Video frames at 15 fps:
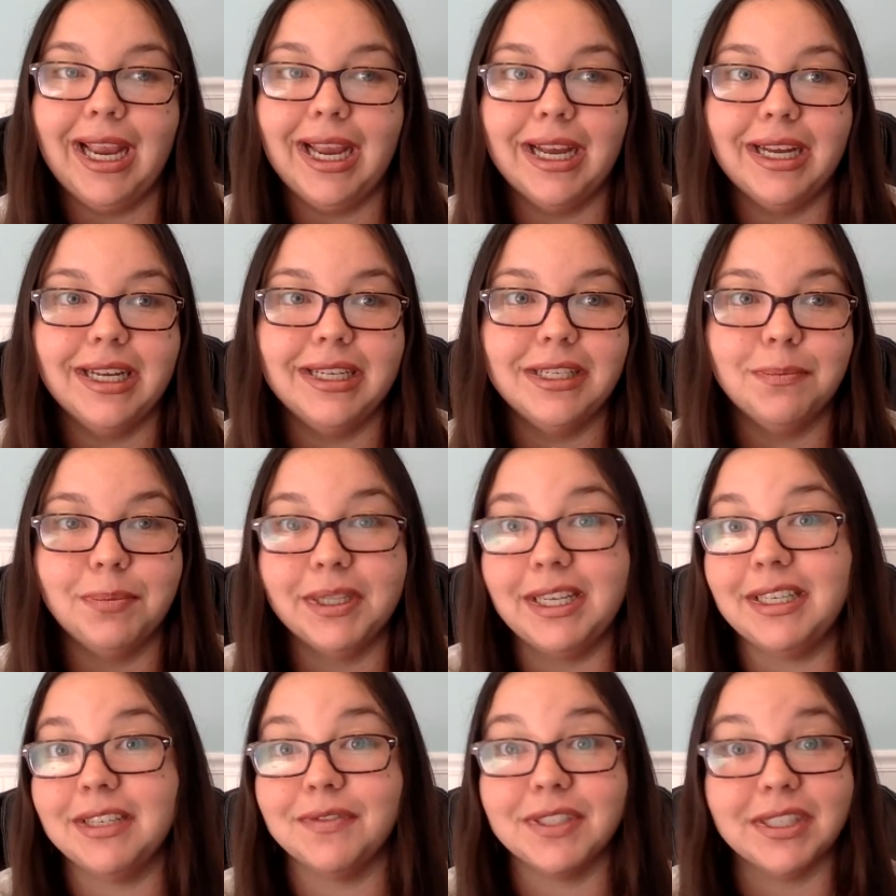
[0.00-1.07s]
and
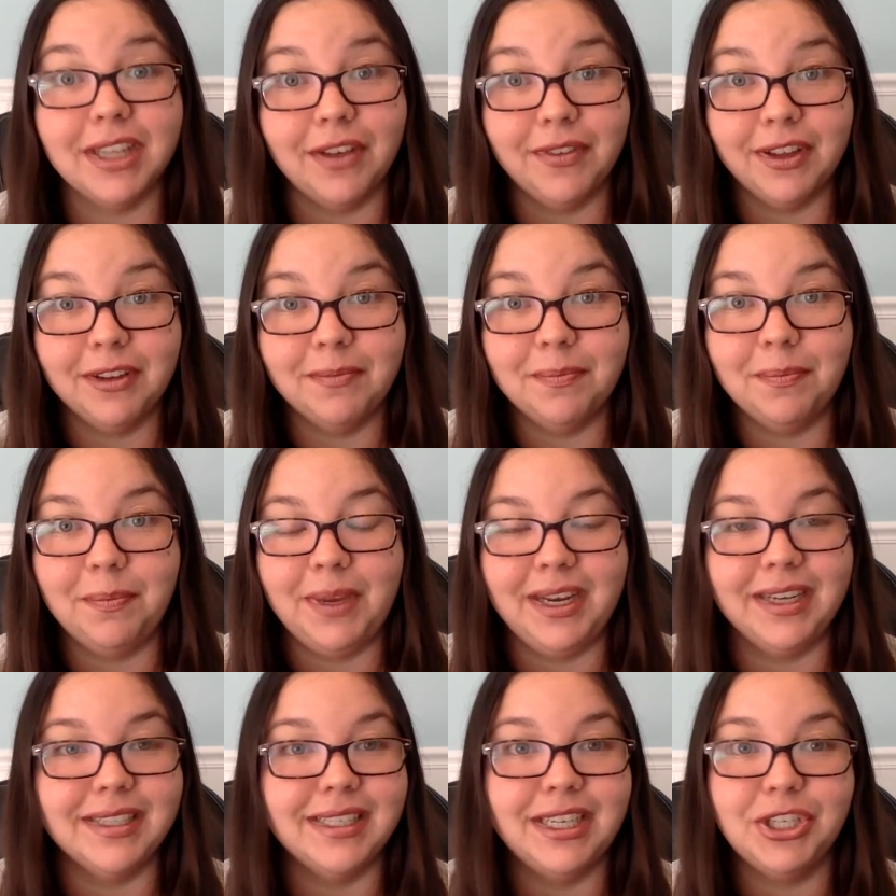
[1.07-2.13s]
plaintiffs love it
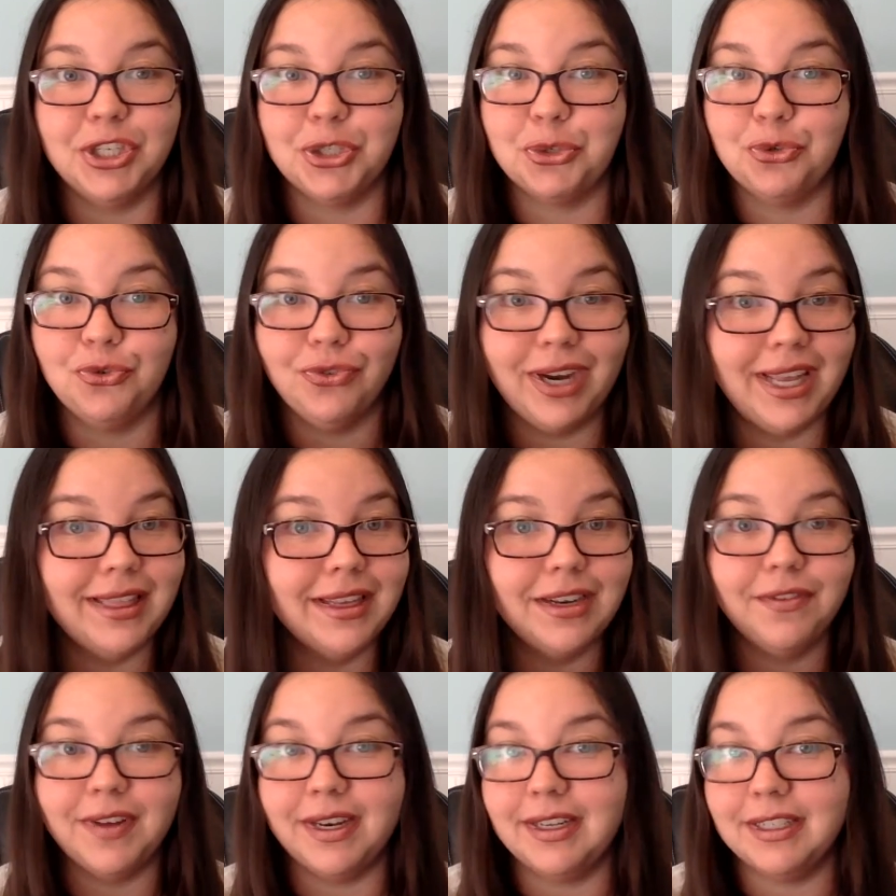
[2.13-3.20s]
because they just drain
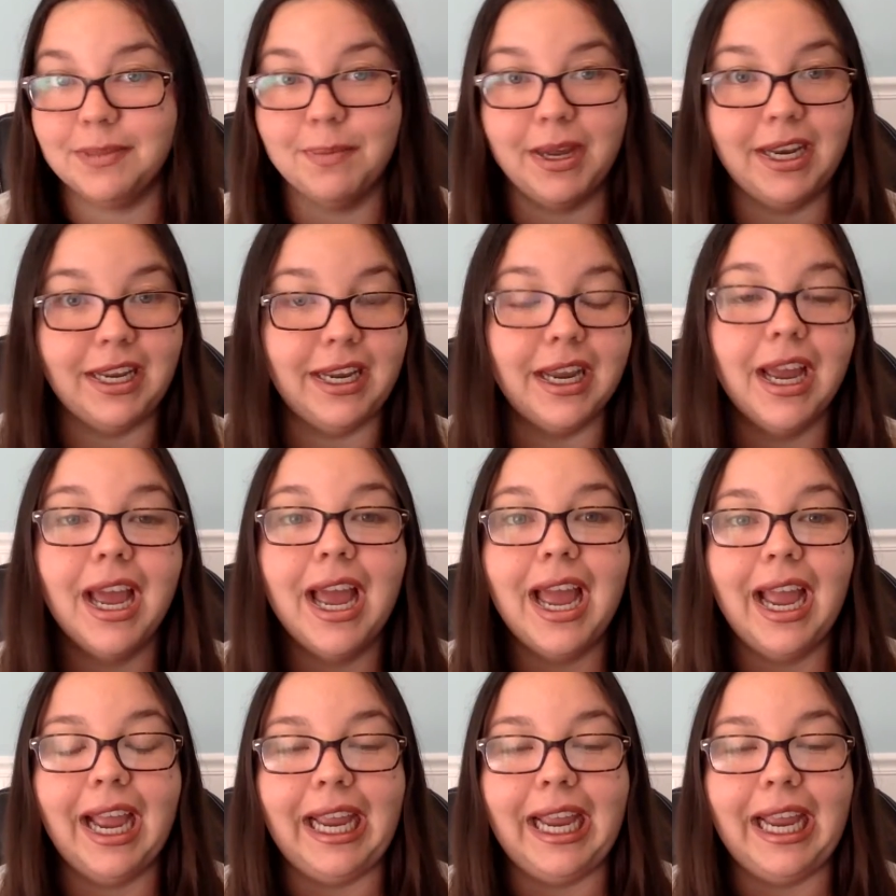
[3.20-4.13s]
the defendant's money